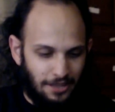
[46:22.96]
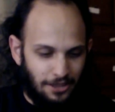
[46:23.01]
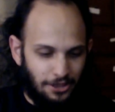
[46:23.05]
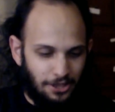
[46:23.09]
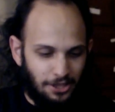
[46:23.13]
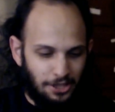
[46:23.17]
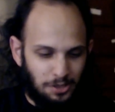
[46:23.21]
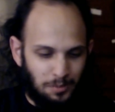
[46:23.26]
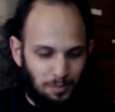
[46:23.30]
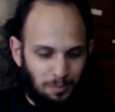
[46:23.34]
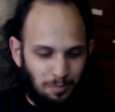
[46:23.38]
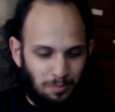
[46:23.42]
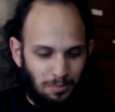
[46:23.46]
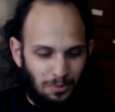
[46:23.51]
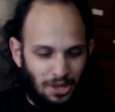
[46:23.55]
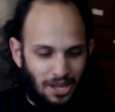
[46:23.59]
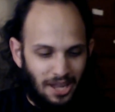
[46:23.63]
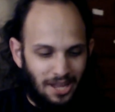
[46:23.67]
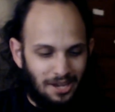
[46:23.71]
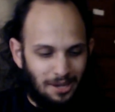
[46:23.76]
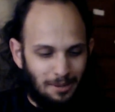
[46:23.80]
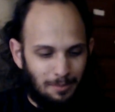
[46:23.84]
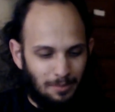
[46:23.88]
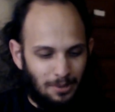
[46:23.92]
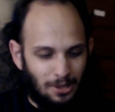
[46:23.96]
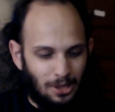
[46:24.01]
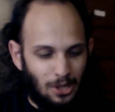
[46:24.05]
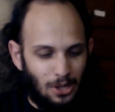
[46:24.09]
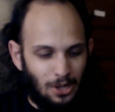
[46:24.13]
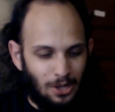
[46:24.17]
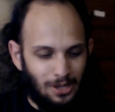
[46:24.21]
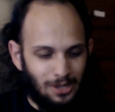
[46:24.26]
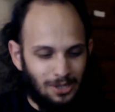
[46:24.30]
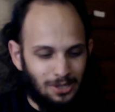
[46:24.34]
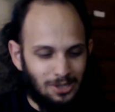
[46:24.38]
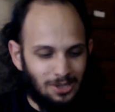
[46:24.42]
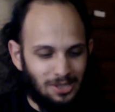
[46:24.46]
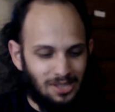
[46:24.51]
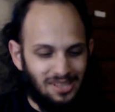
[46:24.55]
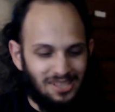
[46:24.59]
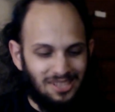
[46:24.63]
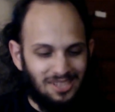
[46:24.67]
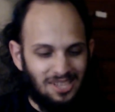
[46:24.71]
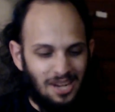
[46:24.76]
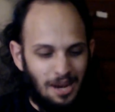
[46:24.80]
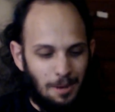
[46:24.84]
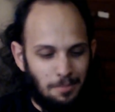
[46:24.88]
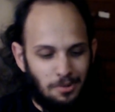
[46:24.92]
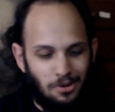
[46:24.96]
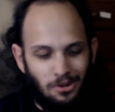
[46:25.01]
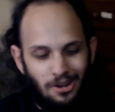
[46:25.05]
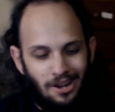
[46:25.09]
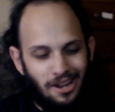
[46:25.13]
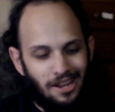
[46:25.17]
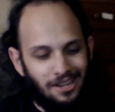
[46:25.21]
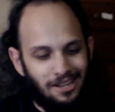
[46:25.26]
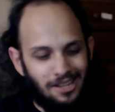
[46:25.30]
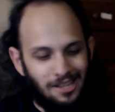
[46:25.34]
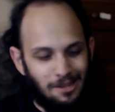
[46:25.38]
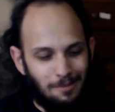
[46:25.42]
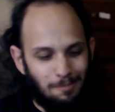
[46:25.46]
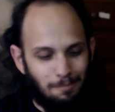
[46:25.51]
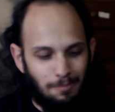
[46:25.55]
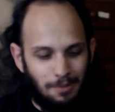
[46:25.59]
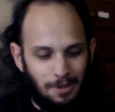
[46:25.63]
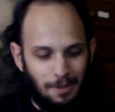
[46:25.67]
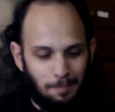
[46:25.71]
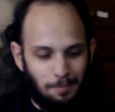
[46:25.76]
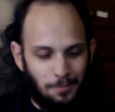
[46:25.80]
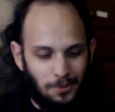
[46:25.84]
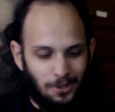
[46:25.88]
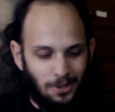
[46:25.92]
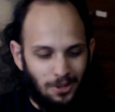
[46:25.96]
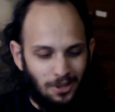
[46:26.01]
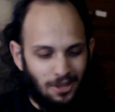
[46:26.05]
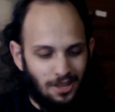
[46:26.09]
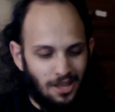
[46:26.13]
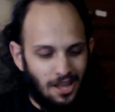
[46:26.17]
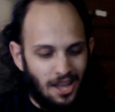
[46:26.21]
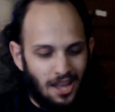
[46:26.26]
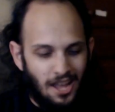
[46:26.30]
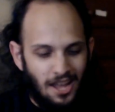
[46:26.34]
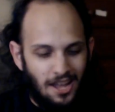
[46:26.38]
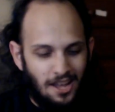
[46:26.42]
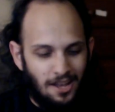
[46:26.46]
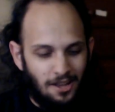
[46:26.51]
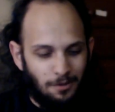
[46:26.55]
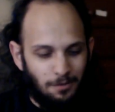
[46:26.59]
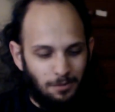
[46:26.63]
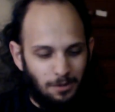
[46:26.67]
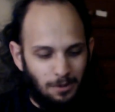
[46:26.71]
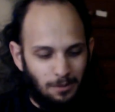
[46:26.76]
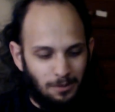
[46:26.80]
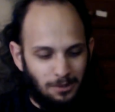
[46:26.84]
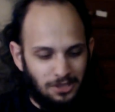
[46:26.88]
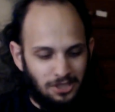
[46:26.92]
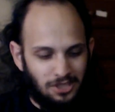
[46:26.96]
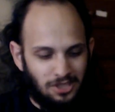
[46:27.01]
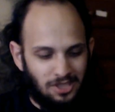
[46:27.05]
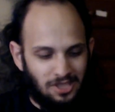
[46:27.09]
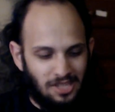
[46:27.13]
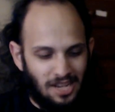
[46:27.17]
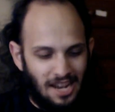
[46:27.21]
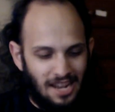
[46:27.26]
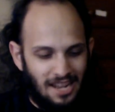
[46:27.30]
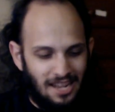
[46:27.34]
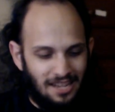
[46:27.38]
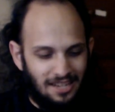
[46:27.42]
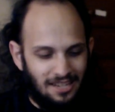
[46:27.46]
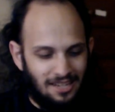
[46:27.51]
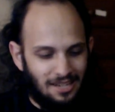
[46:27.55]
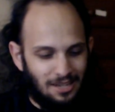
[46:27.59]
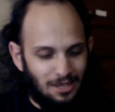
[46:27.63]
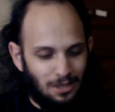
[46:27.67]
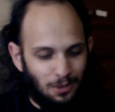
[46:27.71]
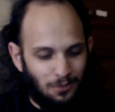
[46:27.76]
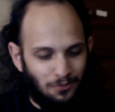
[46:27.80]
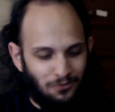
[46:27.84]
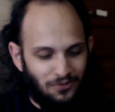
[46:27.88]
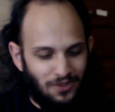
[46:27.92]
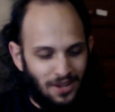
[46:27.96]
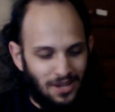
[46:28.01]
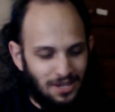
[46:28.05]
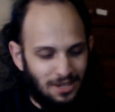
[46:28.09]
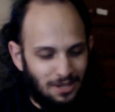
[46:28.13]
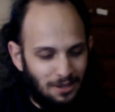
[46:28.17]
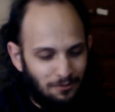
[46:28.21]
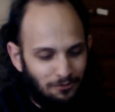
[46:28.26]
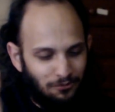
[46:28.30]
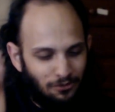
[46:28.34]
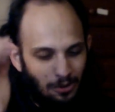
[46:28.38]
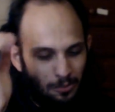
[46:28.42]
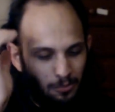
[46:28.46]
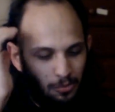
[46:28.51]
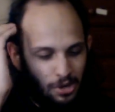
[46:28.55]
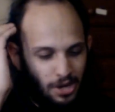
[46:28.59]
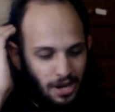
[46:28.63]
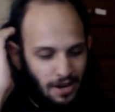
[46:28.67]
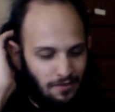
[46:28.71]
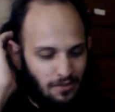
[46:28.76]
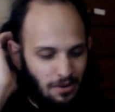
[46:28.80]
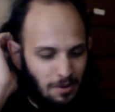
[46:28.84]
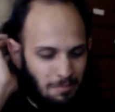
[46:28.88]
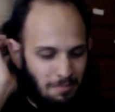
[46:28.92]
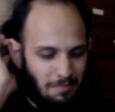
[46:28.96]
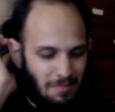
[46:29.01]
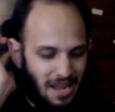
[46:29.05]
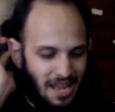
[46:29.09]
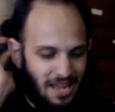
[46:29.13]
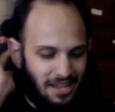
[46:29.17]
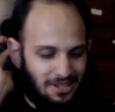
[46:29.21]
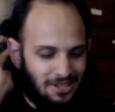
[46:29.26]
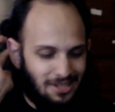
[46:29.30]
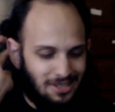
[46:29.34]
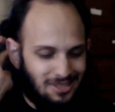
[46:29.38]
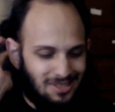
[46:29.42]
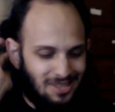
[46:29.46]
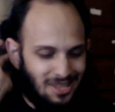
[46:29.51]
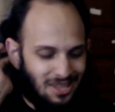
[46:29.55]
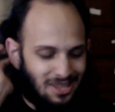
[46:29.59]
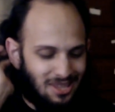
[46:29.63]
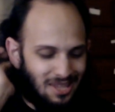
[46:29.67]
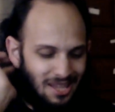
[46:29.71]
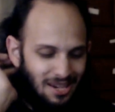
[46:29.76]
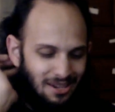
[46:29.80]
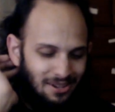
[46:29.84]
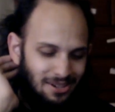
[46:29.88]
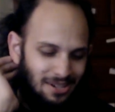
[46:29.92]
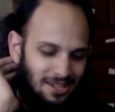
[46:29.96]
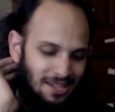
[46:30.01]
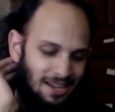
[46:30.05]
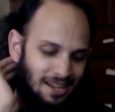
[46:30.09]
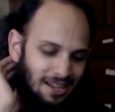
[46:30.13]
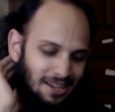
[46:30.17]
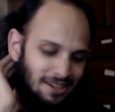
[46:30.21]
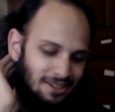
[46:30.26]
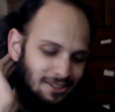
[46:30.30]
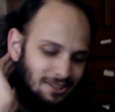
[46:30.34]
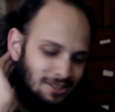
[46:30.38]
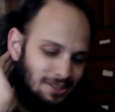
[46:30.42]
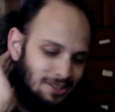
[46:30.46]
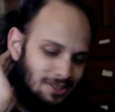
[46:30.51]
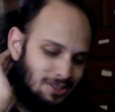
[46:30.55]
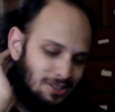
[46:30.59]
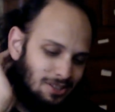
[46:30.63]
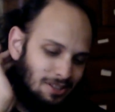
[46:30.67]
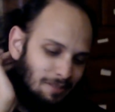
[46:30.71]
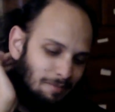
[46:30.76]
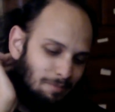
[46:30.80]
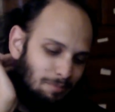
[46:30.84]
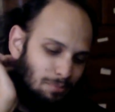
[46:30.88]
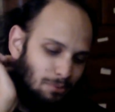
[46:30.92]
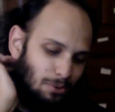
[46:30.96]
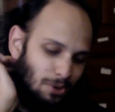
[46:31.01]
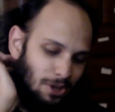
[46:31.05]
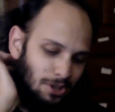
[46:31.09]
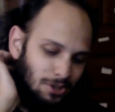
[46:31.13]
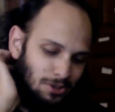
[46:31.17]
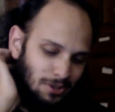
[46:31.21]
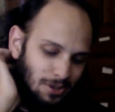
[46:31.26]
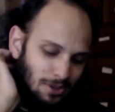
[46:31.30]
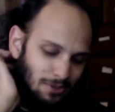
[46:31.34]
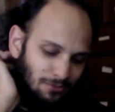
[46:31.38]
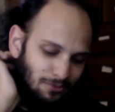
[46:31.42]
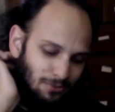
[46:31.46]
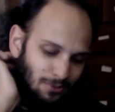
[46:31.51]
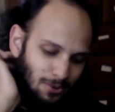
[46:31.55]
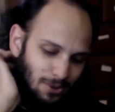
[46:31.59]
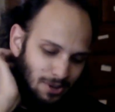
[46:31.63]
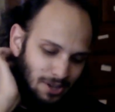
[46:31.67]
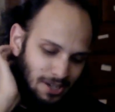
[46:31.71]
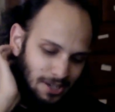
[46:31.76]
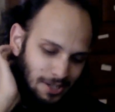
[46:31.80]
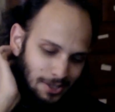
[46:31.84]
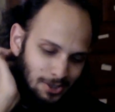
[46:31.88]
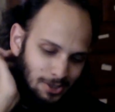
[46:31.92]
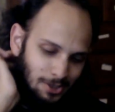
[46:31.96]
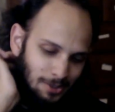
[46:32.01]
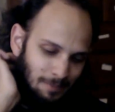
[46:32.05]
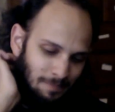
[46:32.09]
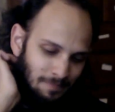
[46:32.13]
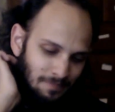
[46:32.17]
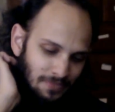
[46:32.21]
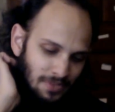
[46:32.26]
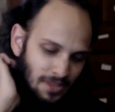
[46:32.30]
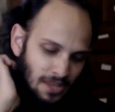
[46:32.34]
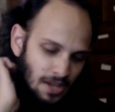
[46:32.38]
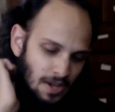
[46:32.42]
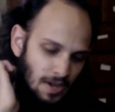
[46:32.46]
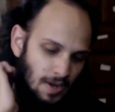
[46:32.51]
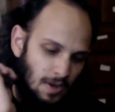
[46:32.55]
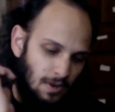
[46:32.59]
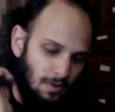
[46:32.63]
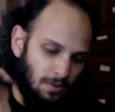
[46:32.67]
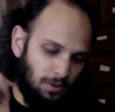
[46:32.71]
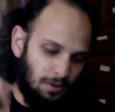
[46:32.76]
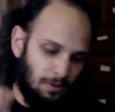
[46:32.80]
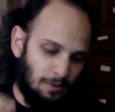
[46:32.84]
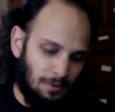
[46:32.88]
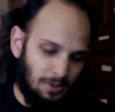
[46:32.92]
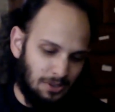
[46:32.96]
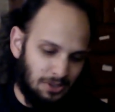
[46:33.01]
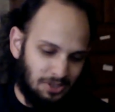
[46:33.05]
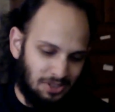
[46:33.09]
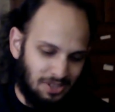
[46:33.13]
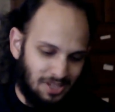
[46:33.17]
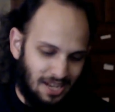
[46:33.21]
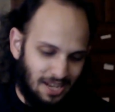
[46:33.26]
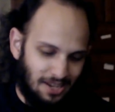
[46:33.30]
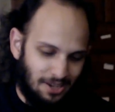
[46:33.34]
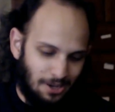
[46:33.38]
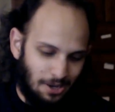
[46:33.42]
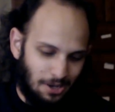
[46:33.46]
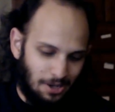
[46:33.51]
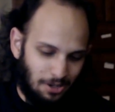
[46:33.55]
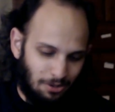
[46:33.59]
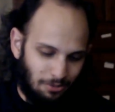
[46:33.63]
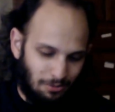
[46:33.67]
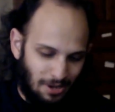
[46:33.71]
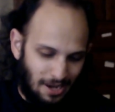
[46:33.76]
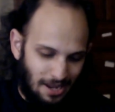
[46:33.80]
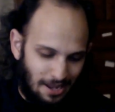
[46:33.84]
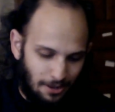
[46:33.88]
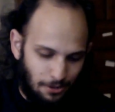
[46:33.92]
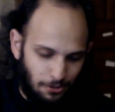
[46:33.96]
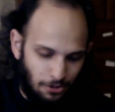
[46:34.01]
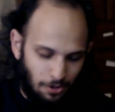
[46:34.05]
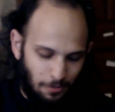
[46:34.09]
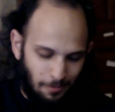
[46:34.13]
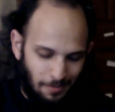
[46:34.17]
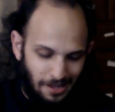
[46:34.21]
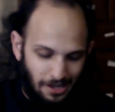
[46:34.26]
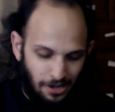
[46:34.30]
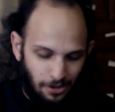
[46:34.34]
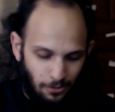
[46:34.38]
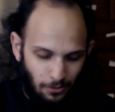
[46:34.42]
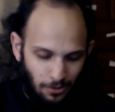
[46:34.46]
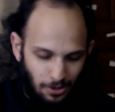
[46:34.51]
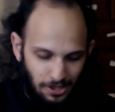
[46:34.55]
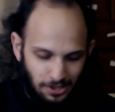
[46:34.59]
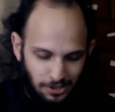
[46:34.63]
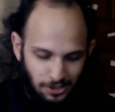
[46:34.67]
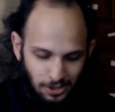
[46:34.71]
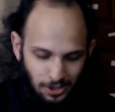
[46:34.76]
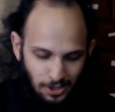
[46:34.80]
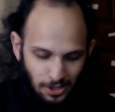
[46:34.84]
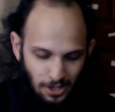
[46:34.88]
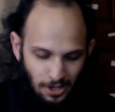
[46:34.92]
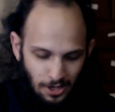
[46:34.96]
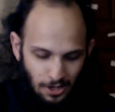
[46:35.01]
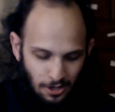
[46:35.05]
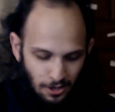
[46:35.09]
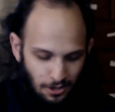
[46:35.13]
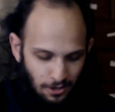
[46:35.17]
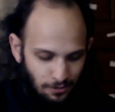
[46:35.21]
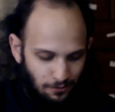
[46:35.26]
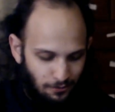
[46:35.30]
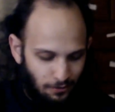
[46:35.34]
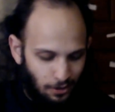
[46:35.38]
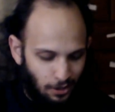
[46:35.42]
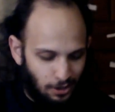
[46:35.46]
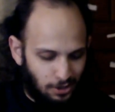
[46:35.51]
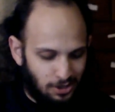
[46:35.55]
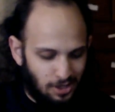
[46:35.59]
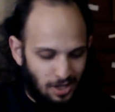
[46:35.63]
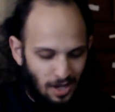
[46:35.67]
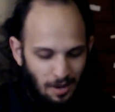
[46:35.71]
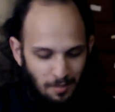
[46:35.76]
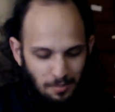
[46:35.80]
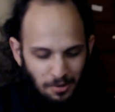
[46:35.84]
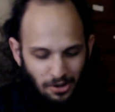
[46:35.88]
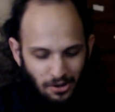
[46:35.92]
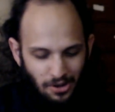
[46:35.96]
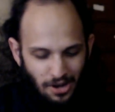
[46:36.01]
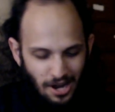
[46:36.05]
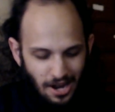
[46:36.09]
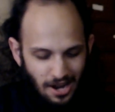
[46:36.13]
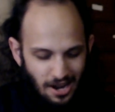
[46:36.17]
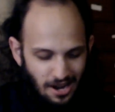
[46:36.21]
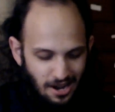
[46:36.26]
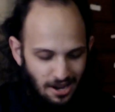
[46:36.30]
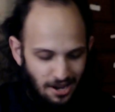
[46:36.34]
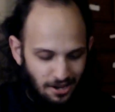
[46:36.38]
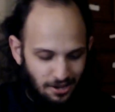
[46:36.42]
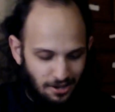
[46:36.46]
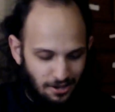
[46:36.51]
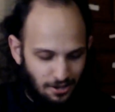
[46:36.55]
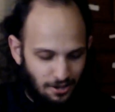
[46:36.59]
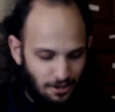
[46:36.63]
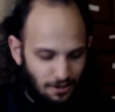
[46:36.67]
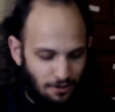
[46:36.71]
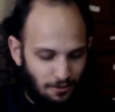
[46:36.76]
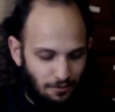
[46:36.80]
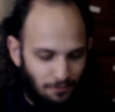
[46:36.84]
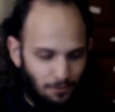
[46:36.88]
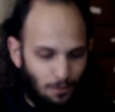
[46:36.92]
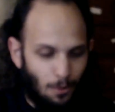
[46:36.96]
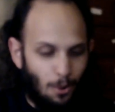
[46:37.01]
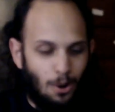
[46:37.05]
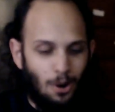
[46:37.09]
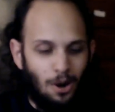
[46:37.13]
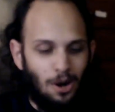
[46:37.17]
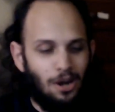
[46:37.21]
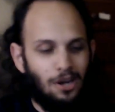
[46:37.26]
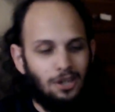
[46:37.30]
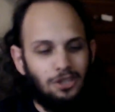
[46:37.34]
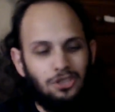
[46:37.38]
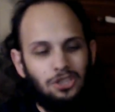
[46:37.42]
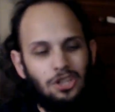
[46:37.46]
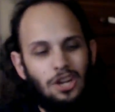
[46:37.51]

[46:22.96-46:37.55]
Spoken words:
This planet belongs to the Tamaranian people, and we will stand and defend it from whatever madness the Thanagarians have brought for us. We will stand our ground no matter what. For Tamaran! For